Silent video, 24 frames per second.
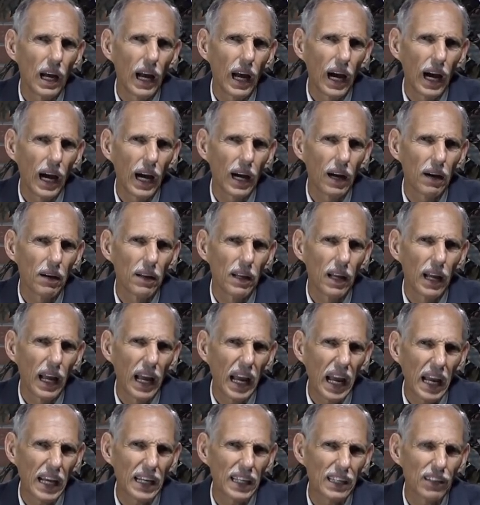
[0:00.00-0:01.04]

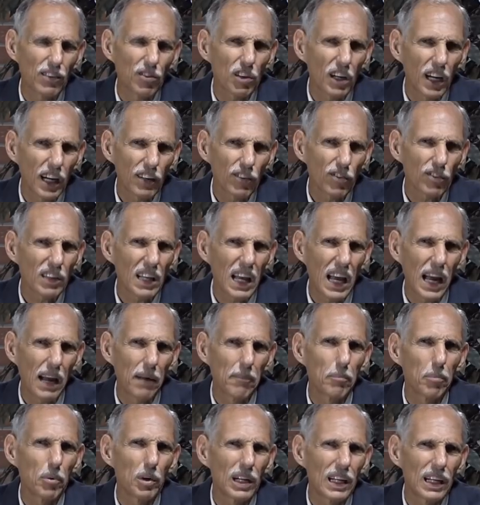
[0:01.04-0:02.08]
and discuss
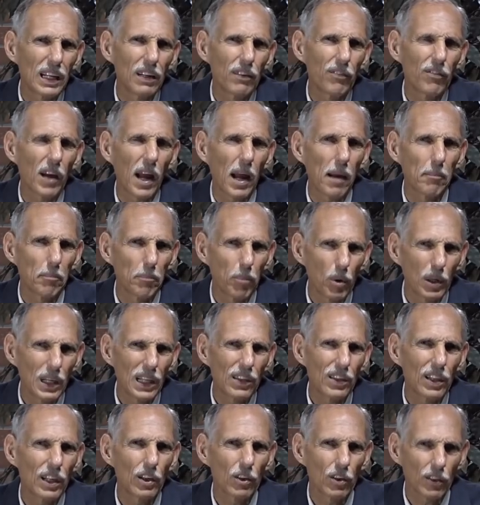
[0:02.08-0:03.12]
and live and
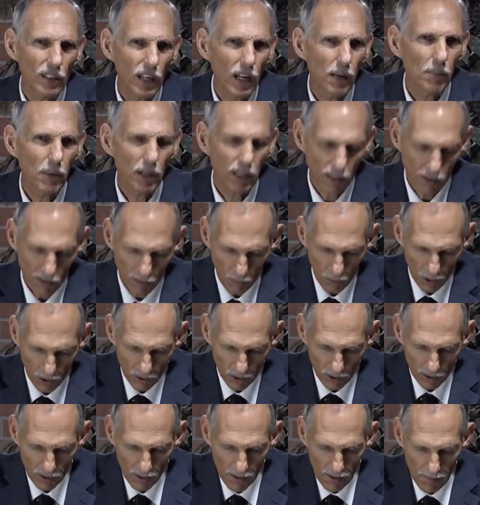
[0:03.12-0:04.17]
breathe the entertainment of the
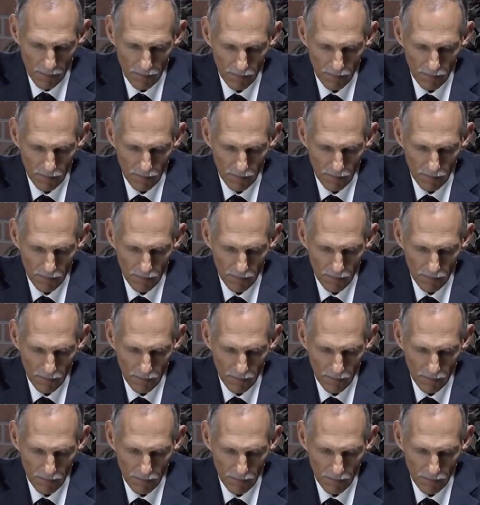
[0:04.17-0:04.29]
world?